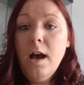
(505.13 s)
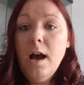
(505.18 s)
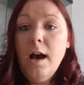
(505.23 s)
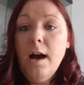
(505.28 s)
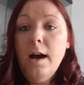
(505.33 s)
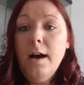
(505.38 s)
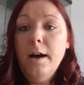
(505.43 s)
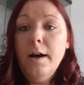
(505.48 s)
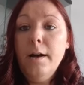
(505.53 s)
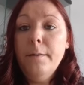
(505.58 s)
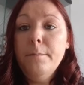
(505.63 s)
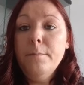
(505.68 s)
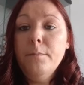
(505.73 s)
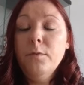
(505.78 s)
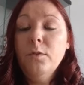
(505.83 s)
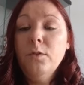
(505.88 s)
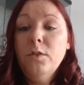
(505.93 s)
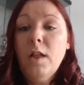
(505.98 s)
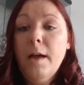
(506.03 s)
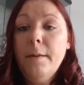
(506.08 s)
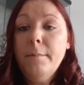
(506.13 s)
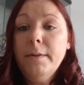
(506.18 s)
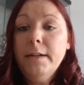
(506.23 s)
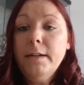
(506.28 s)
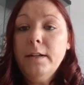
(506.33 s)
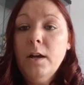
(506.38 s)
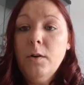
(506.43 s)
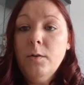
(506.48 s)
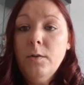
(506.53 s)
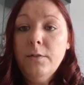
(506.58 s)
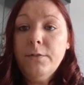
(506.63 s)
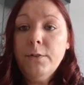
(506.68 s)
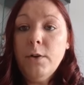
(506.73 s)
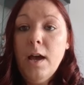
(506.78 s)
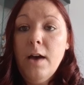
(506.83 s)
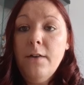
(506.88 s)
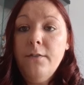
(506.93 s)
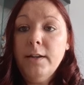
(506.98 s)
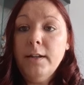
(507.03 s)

Let me know if you have